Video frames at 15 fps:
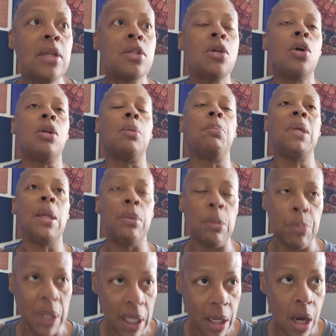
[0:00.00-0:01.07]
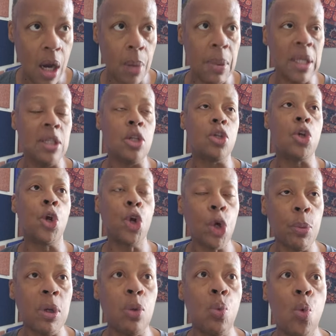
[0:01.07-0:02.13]
is going to be able to pick up and
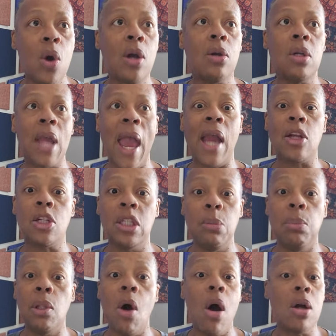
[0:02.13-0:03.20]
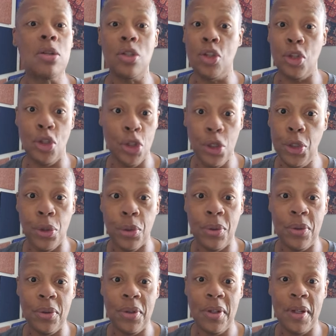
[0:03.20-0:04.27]
determine what actually belongs to you
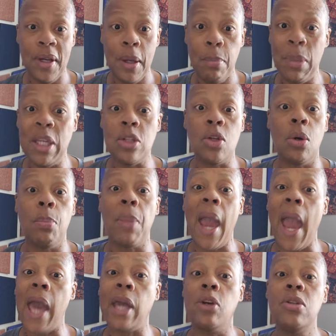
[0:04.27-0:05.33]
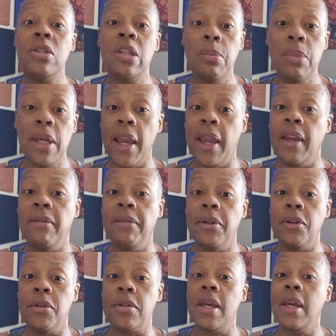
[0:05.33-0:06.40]
based on patterns and
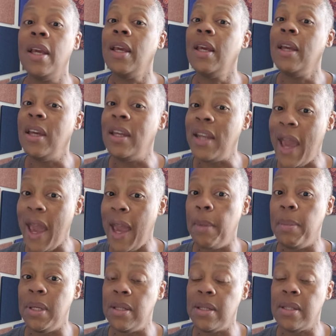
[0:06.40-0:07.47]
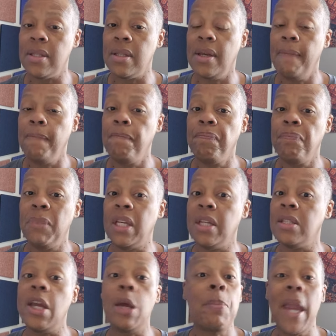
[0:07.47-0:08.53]
behaviors and habits,
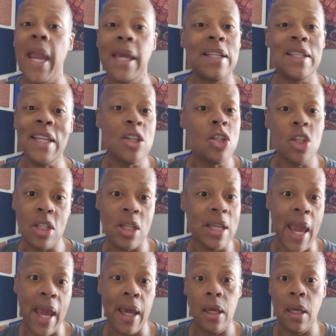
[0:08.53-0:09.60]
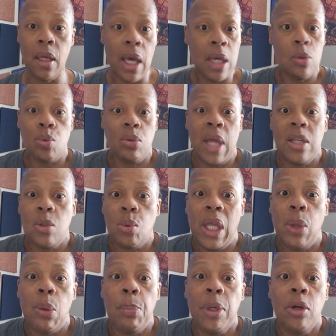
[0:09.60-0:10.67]
because they're paying attention to that. That's what
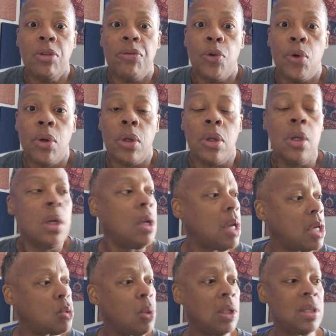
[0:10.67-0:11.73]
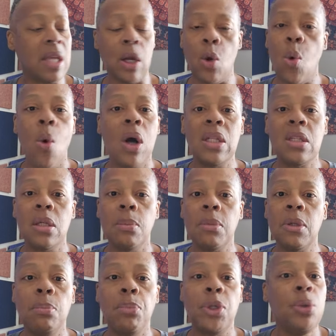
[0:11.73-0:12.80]
they were built for, as well as that quantum
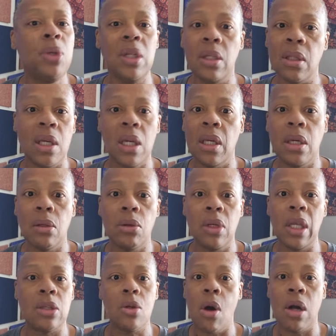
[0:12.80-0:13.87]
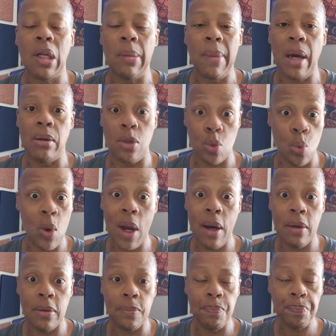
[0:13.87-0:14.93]
computing thing that they're talking about as
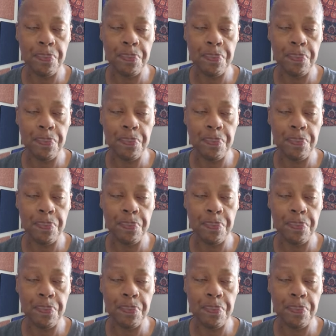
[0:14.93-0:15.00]
well.